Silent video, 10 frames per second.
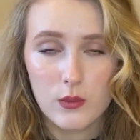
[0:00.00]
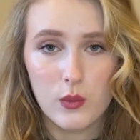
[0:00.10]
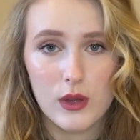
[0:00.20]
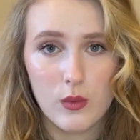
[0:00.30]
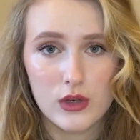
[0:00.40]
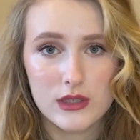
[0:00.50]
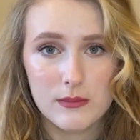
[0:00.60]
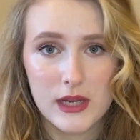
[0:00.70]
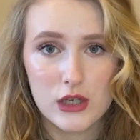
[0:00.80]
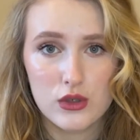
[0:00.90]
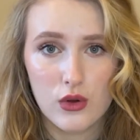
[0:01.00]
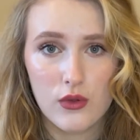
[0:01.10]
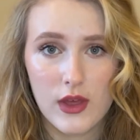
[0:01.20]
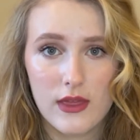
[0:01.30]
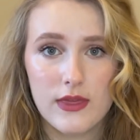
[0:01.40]
we want to make sure
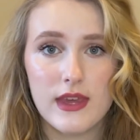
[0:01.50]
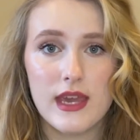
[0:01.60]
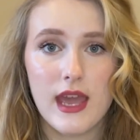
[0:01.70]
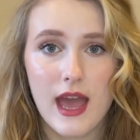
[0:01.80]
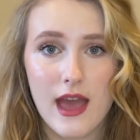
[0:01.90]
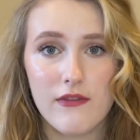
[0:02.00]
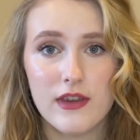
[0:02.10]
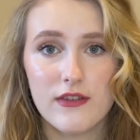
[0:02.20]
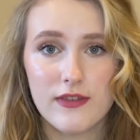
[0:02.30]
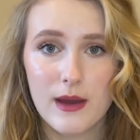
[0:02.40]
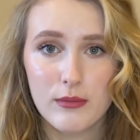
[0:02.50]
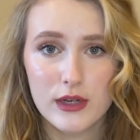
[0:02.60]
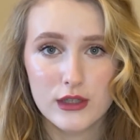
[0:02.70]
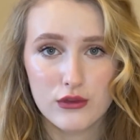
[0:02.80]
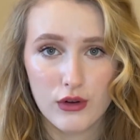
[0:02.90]
that the heavier
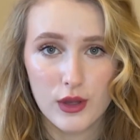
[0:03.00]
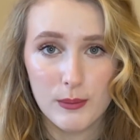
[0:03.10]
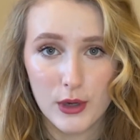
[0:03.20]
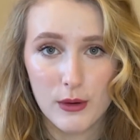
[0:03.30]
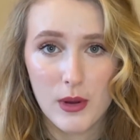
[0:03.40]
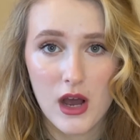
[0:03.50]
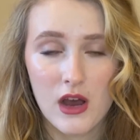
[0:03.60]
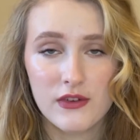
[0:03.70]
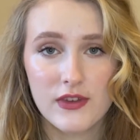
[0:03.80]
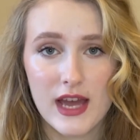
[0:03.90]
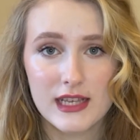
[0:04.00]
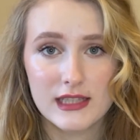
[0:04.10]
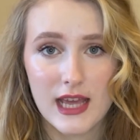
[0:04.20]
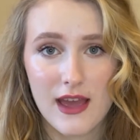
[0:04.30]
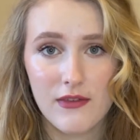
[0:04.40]
fabrics are on the bottom half, as
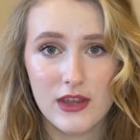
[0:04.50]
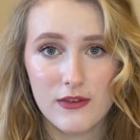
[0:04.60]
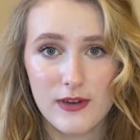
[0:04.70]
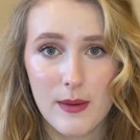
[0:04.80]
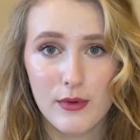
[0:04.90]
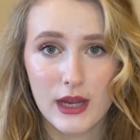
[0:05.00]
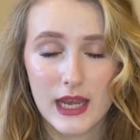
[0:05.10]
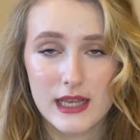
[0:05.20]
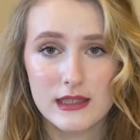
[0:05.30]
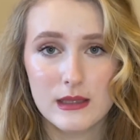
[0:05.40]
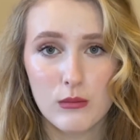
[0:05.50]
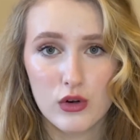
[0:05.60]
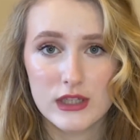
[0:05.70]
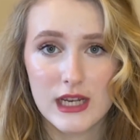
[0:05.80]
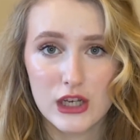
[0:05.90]
the heavier the fabric is, the more
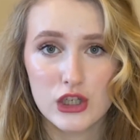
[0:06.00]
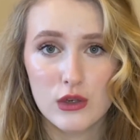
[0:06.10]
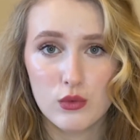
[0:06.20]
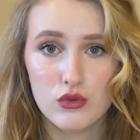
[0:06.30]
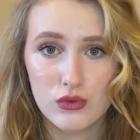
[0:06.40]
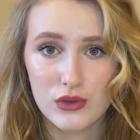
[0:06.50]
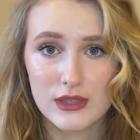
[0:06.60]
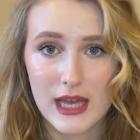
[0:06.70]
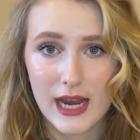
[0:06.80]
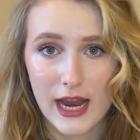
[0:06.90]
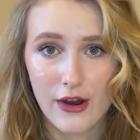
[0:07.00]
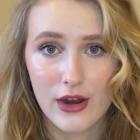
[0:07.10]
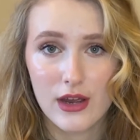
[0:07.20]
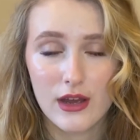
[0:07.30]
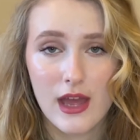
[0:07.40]
attention it will draw to that
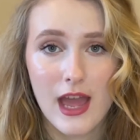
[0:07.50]
area.